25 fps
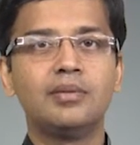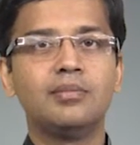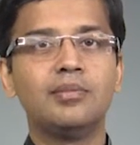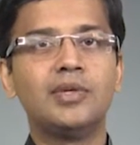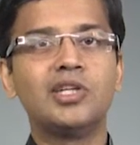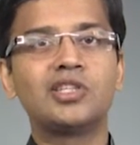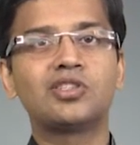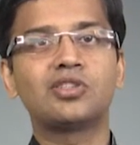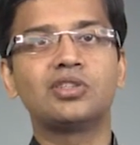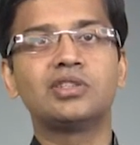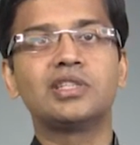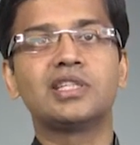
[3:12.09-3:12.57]

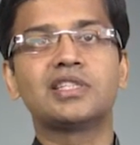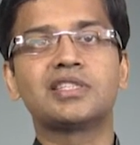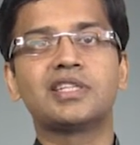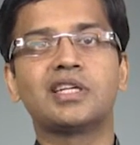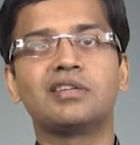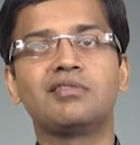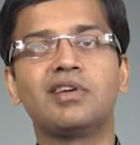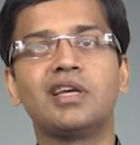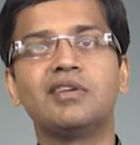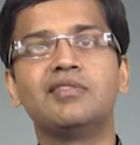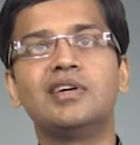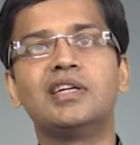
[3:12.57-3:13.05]
based on the
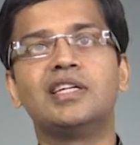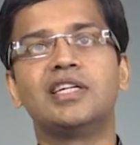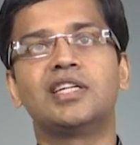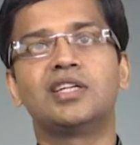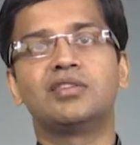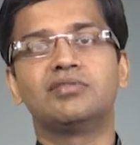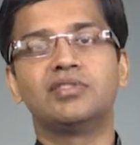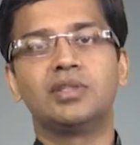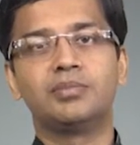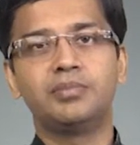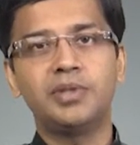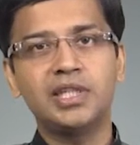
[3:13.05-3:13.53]
survival rate
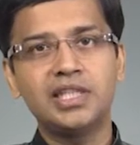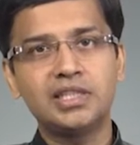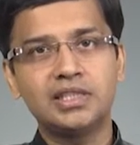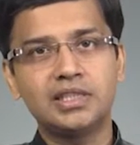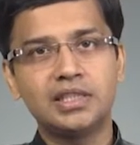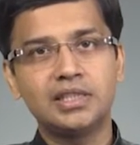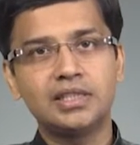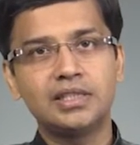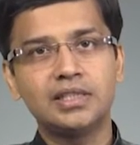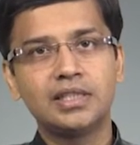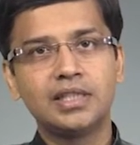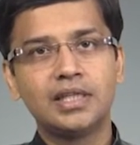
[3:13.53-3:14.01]
of the
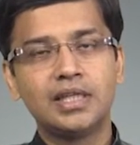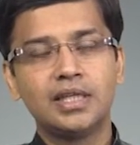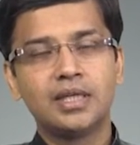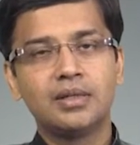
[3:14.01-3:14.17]
patient,